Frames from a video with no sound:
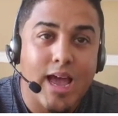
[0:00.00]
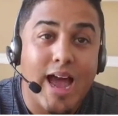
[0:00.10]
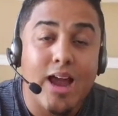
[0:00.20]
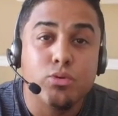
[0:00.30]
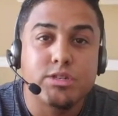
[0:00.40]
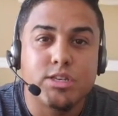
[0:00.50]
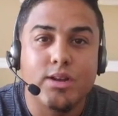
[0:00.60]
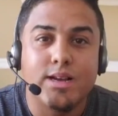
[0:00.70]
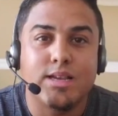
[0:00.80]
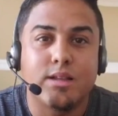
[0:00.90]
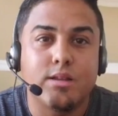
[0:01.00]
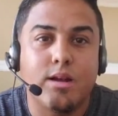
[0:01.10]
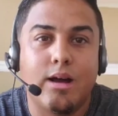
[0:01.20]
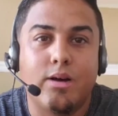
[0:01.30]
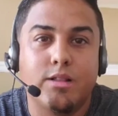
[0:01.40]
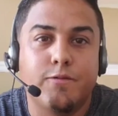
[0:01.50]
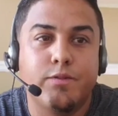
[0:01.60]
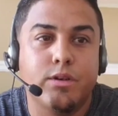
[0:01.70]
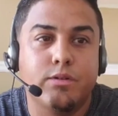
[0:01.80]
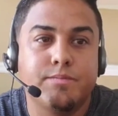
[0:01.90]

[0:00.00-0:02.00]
I will see you guys out there, out on the field.